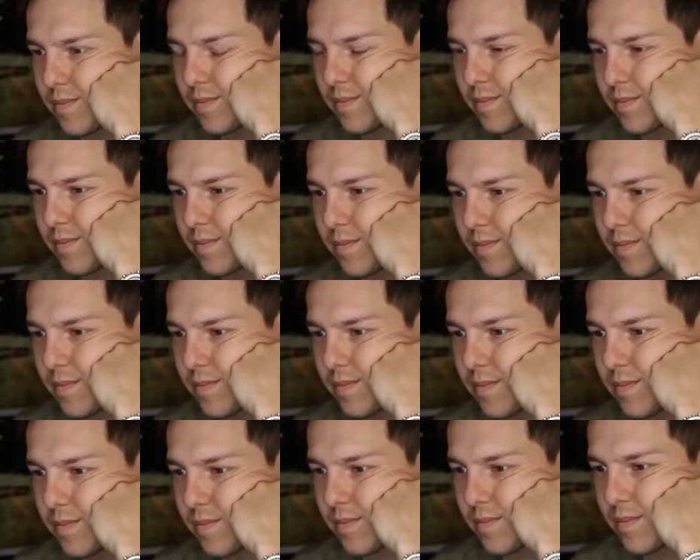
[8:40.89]

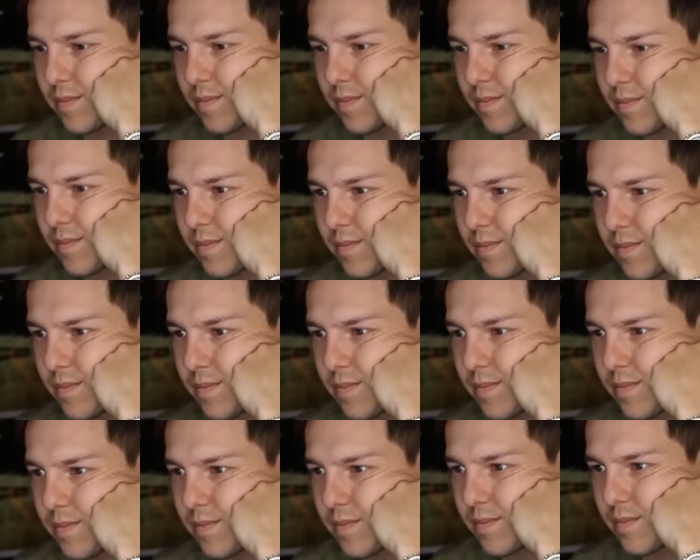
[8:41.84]

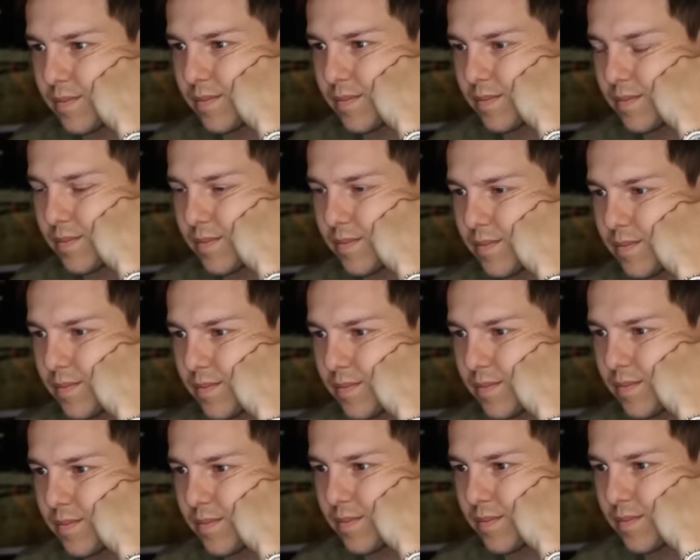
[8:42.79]

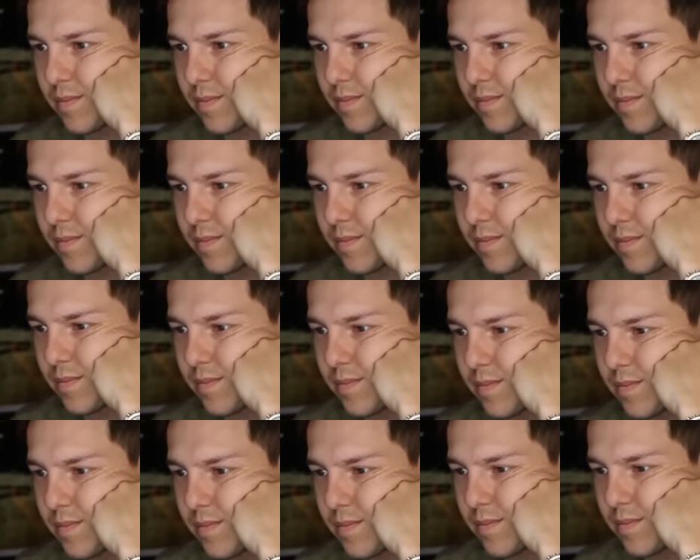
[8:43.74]

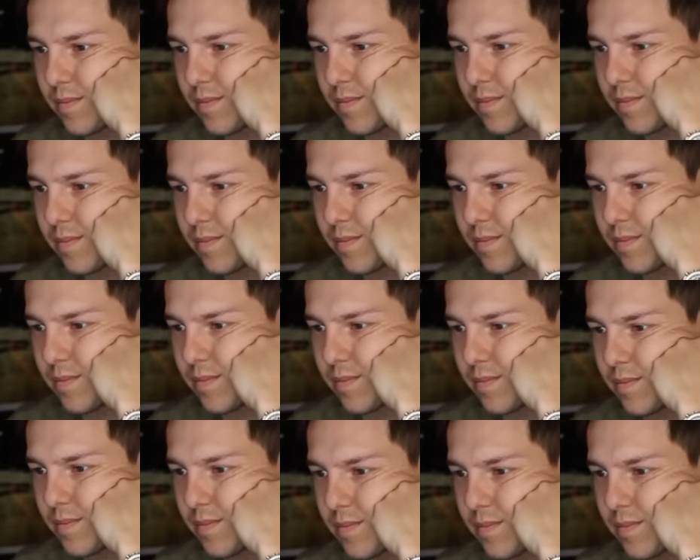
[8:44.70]
The person shown says nothing.